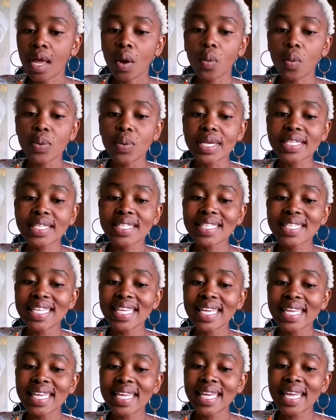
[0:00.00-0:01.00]
We
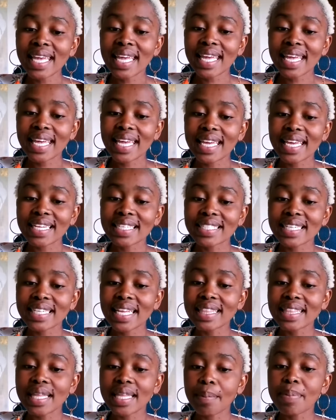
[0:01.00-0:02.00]
see it
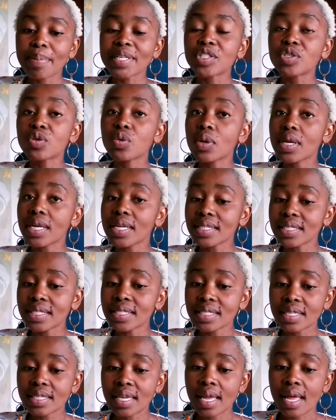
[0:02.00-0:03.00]
in the
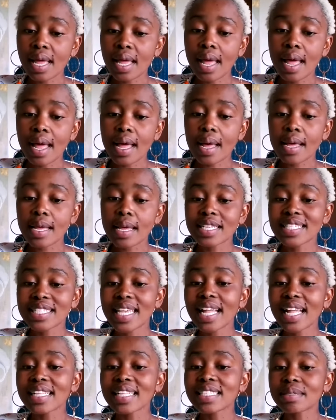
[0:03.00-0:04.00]
petulant
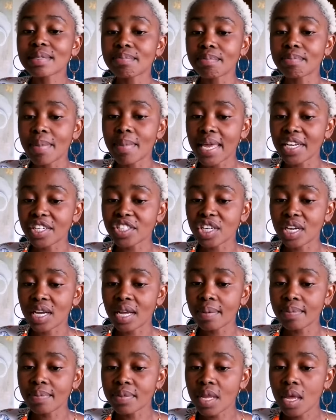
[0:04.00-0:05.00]
sales
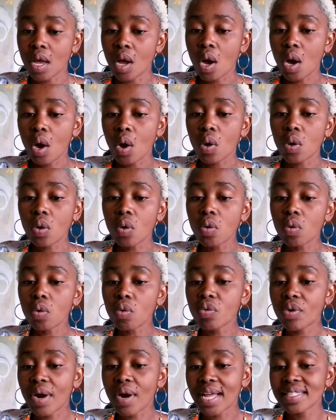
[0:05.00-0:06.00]
manager
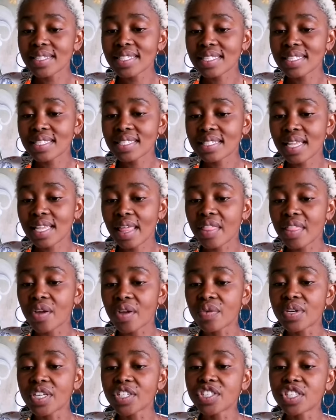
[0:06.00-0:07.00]
who runs
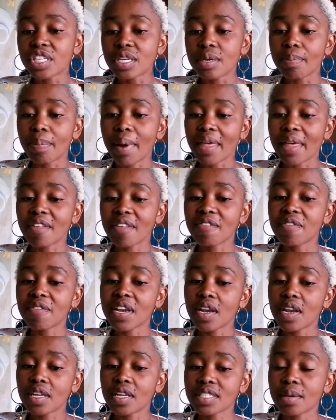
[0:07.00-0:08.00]
the region by the
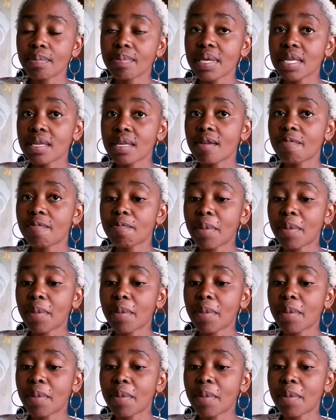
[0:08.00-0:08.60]
philosophy,